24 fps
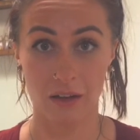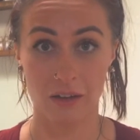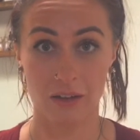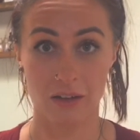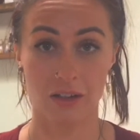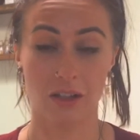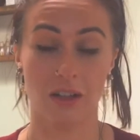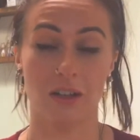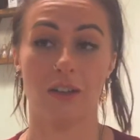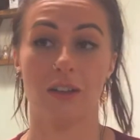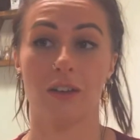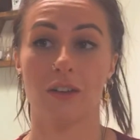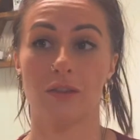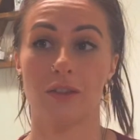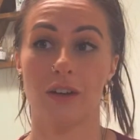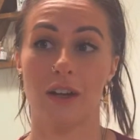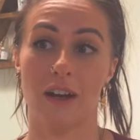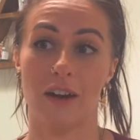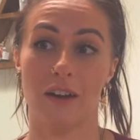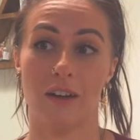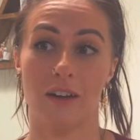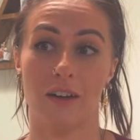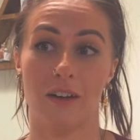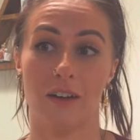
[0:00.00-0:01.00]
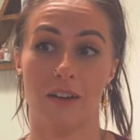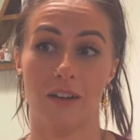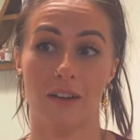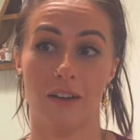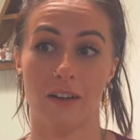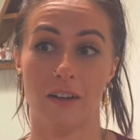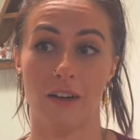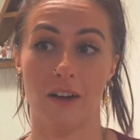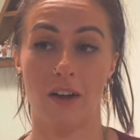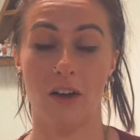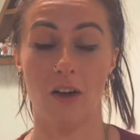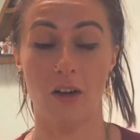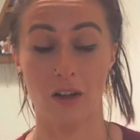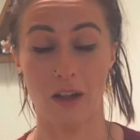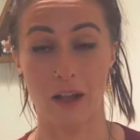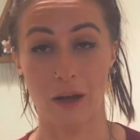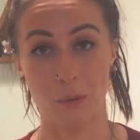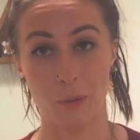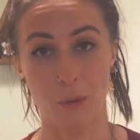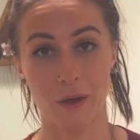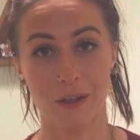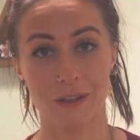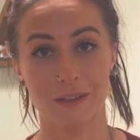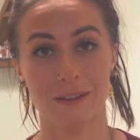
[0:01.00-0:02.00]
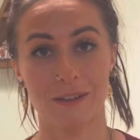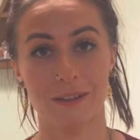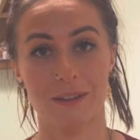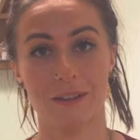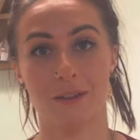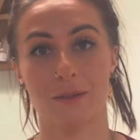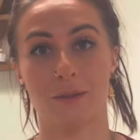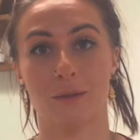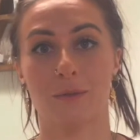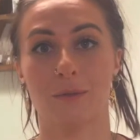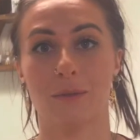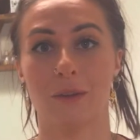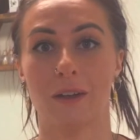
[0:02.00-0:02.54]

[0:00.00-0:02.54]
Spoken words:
chunk of hair all at once,